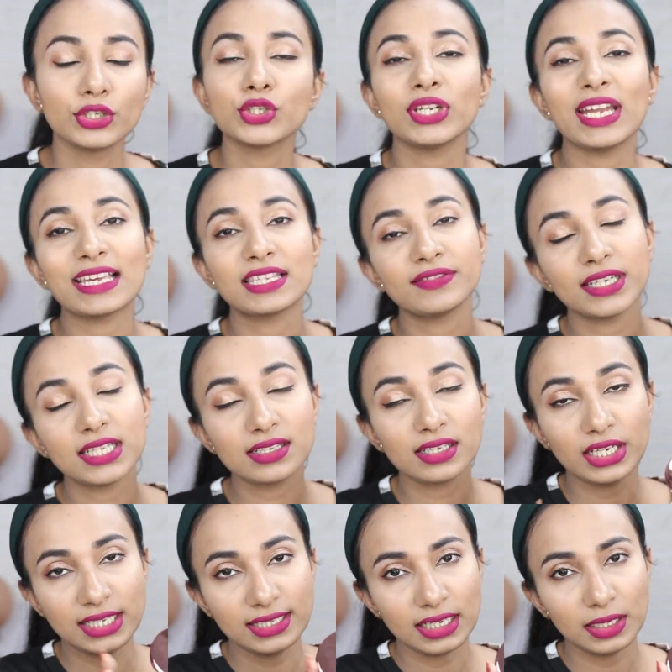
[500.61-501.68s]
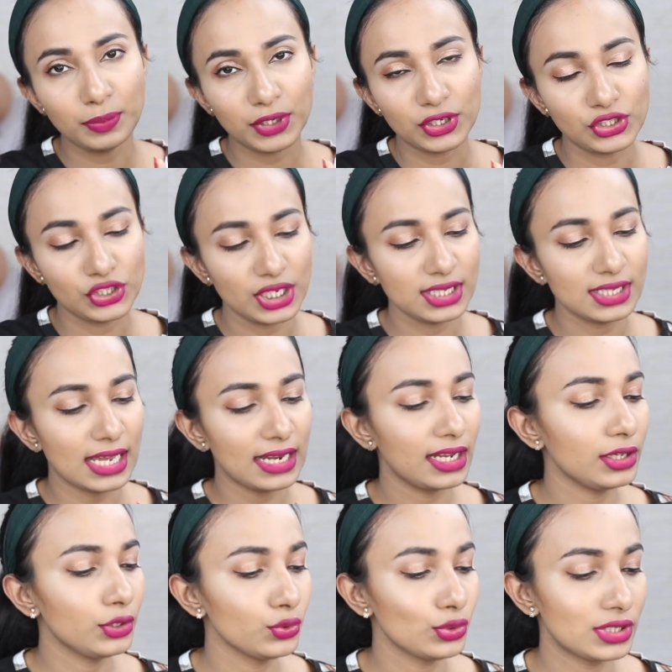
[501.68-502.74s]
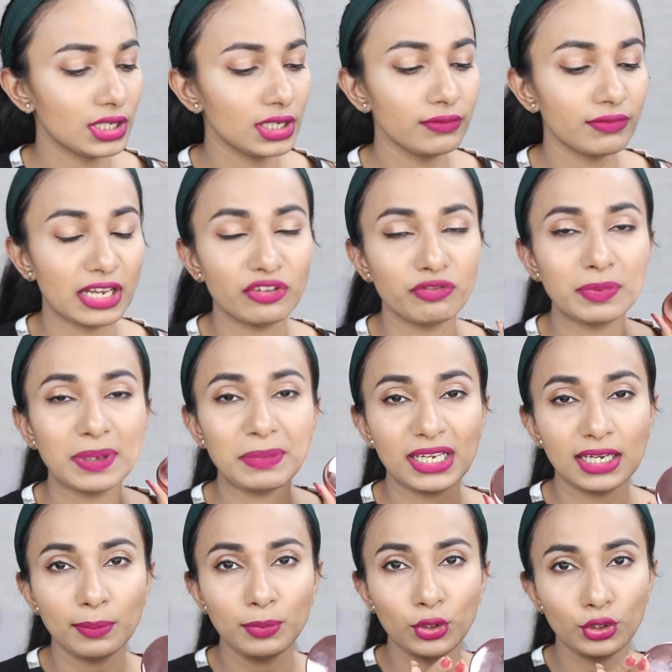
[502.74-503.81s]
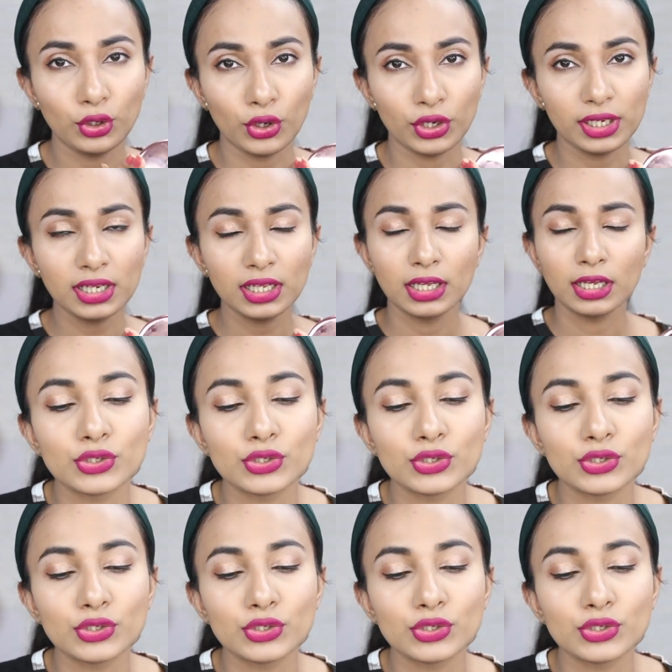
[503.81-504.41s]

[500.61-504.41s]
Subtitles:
So next one is a recent purchase, and I used it in one of my makeup tutorial.